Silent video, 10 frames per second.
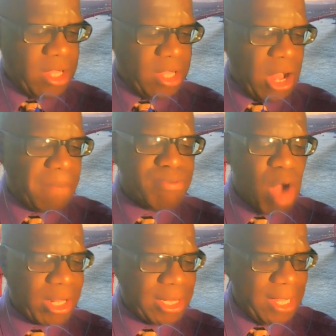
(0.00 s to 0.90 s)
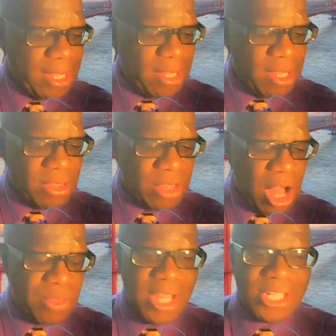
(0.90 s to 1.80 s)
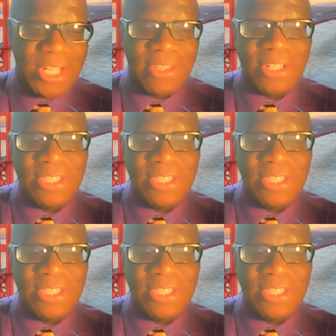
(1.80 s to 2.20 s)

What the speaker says: Now, broccoli, now they say that